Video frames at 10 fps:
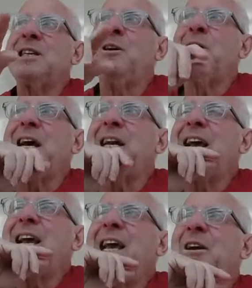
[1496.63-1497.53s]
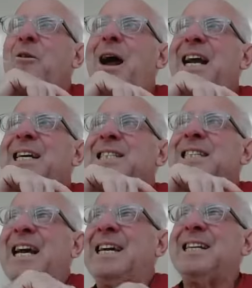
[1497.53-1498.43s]
You know, he had a rocket
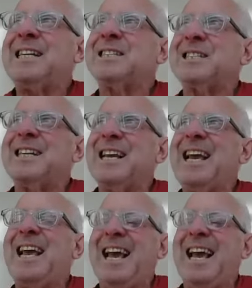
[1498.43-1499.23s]
scientist who